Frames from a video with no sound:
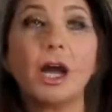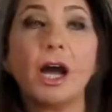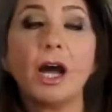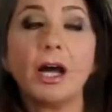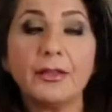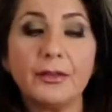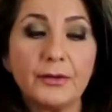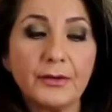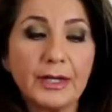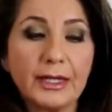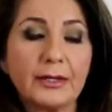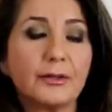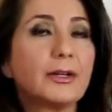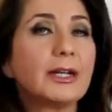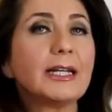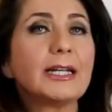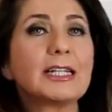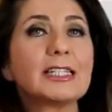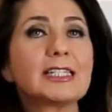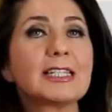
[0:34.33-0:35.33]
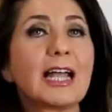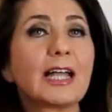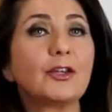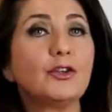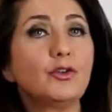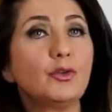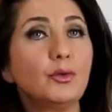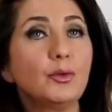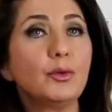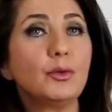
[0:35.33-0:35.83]
Other ingredients that
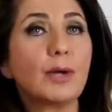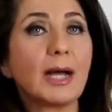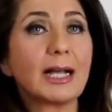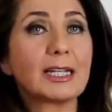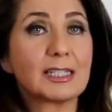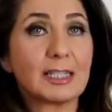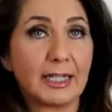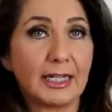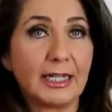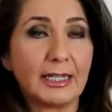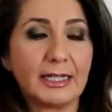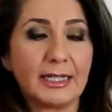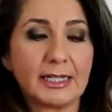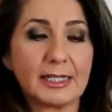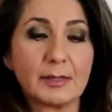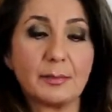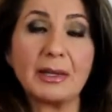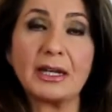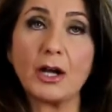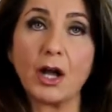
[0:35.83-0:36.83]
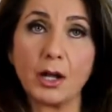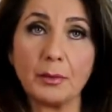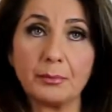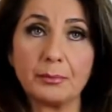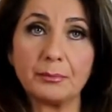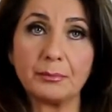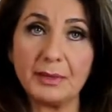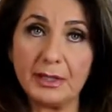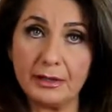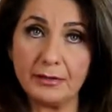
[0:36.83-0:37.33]
you as Canadians may not
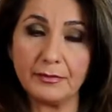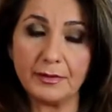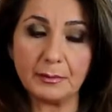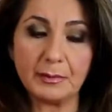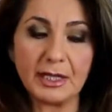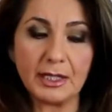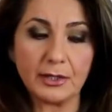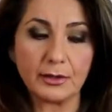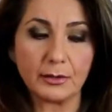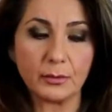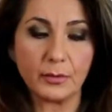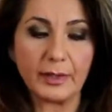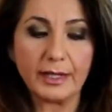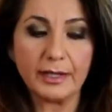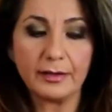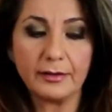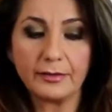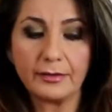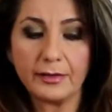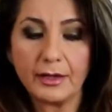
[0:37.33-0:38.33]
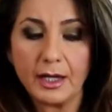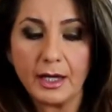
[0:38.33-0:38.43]
be familiar with